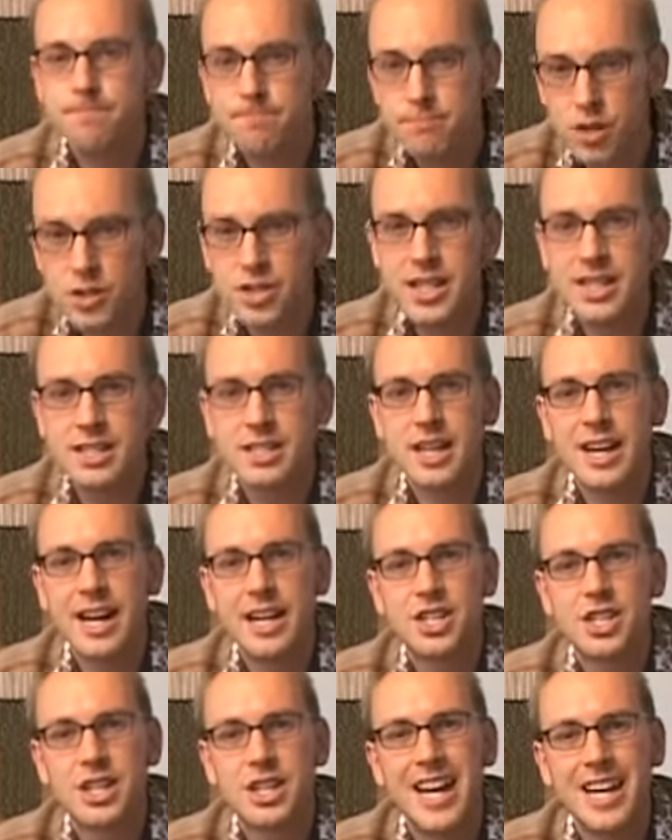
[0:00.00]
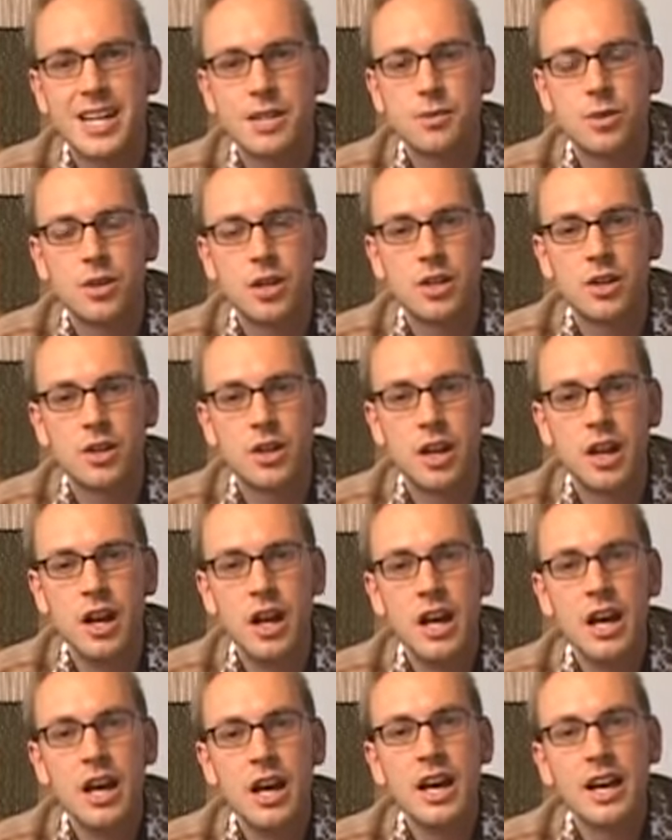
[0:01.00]
projects that ActionAid work
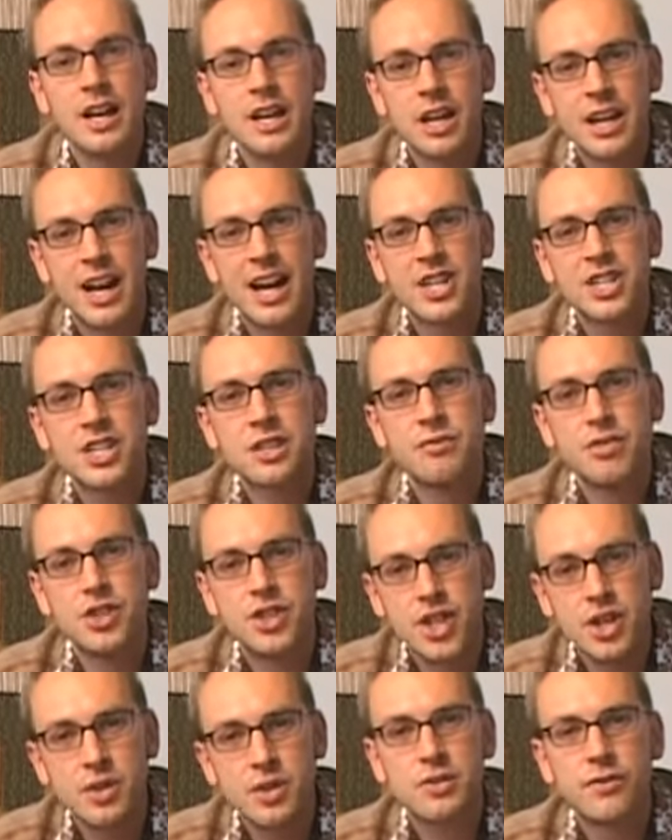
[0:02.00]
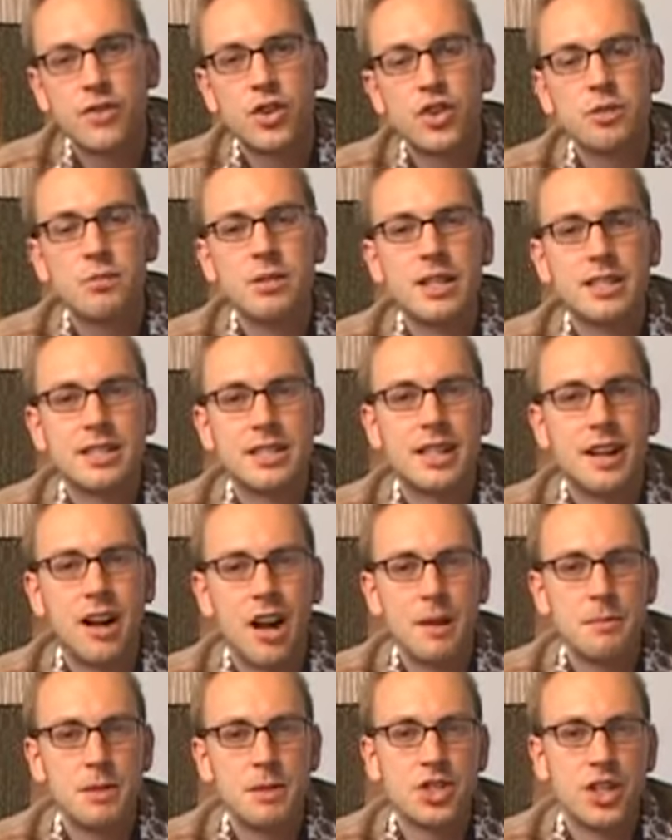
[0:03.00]
on can actually reduce vulnerability to
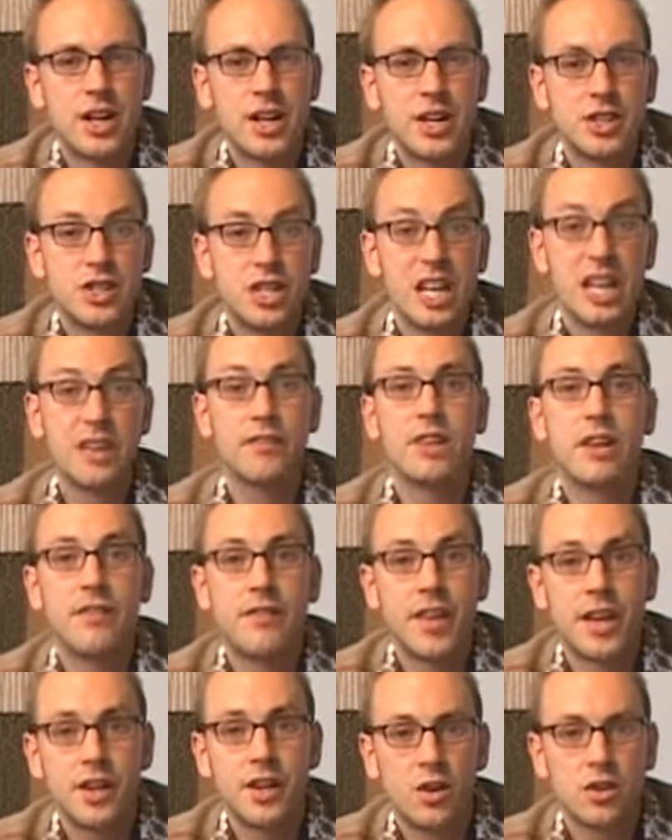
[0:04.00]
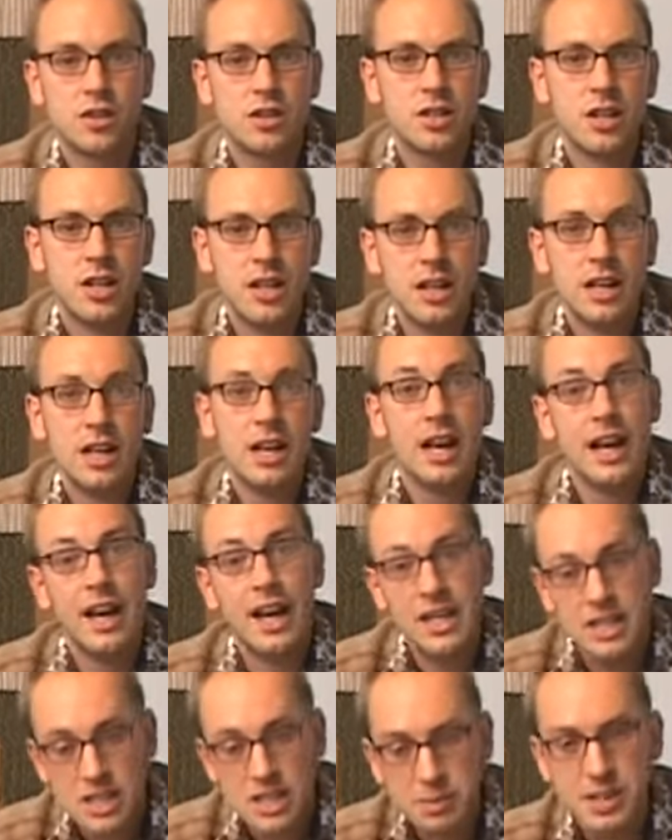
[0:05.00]
climate change, even if they're not
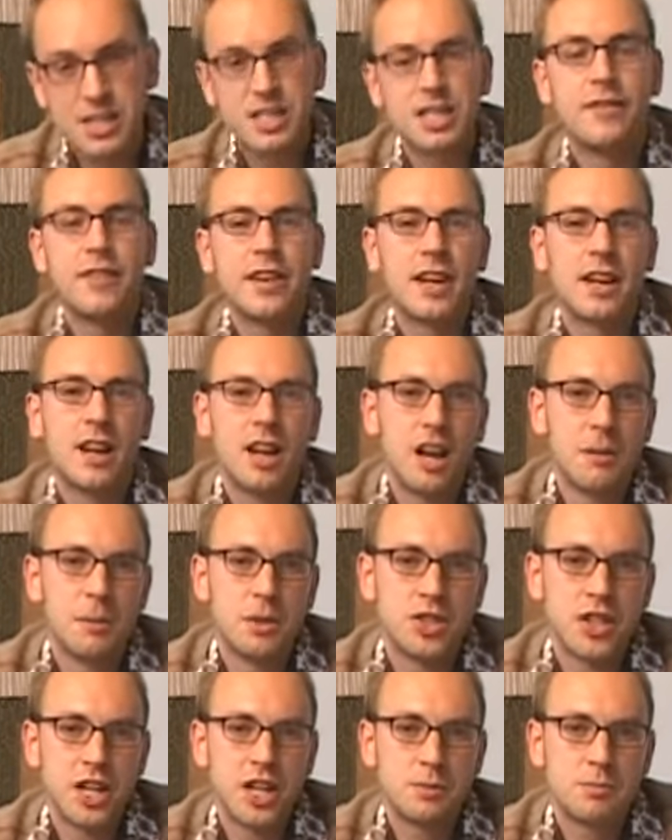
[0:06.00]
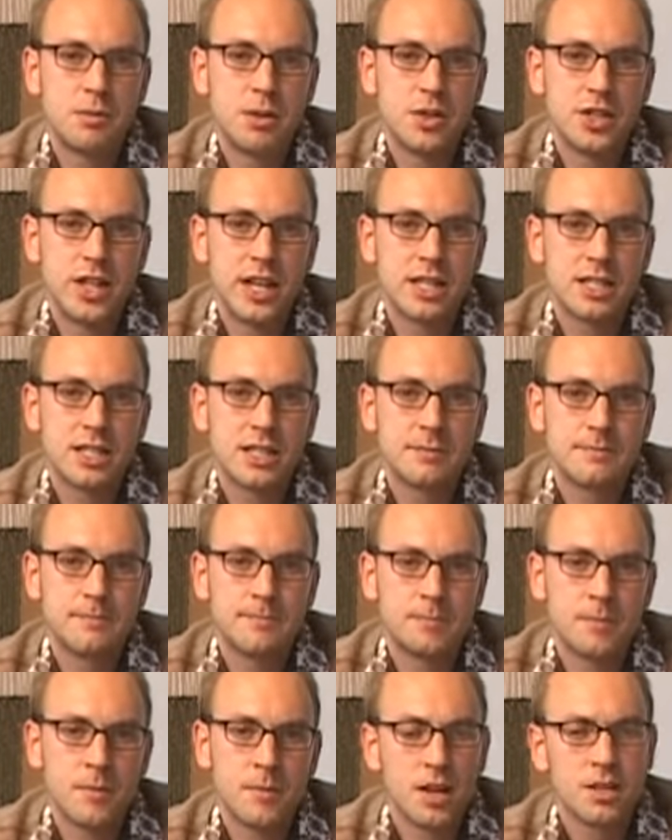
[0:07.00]
specific climate change projects.
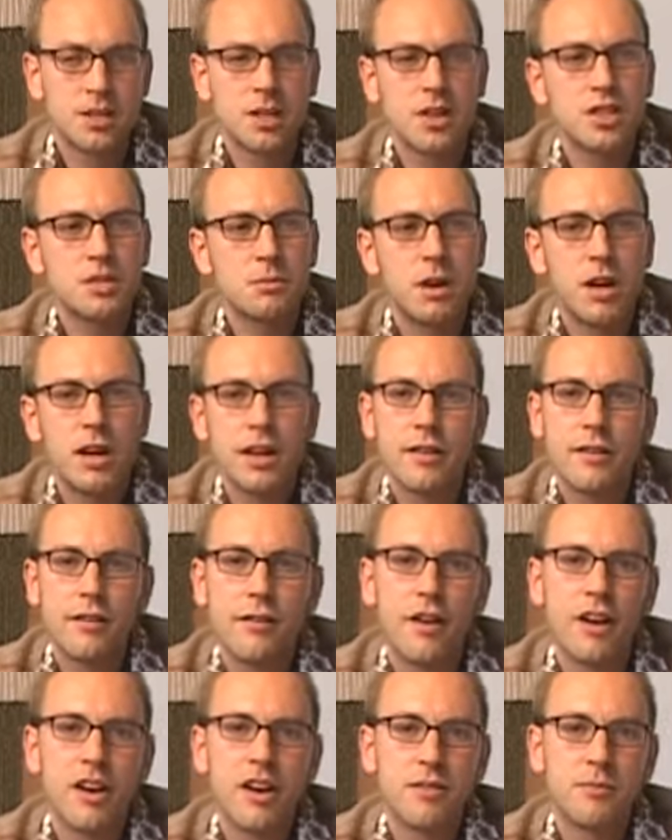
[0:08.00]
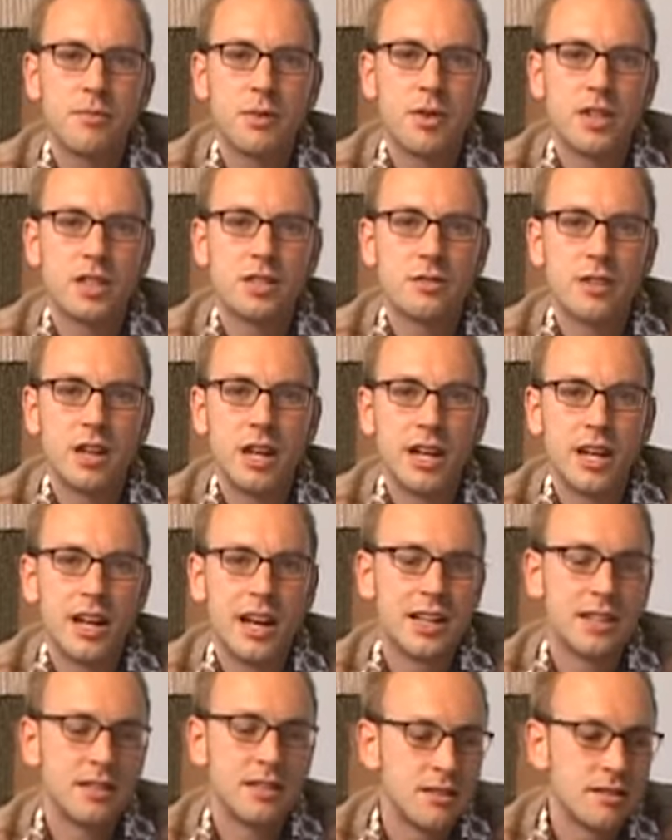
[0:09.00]
So those are my 5 points really,
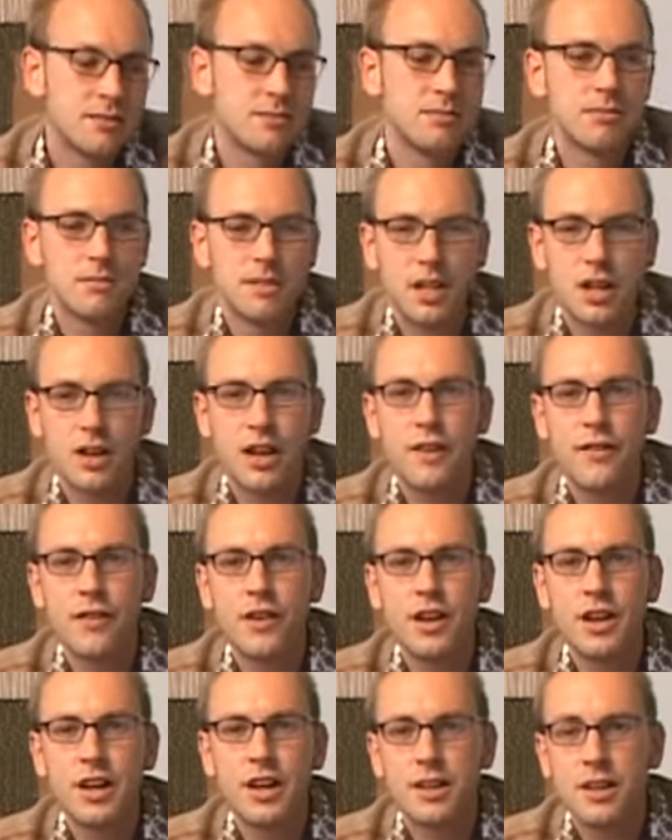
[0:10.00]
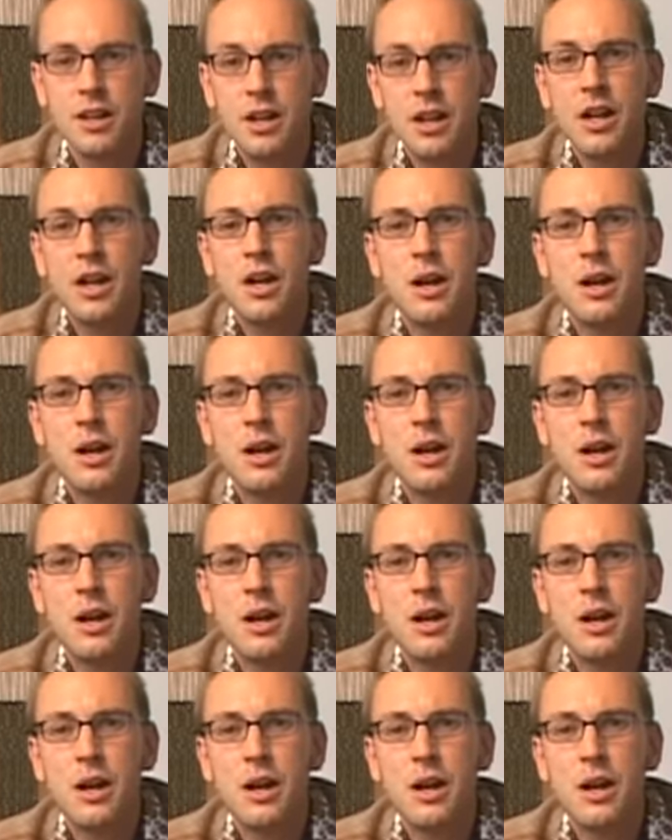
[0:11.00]
and if you're going to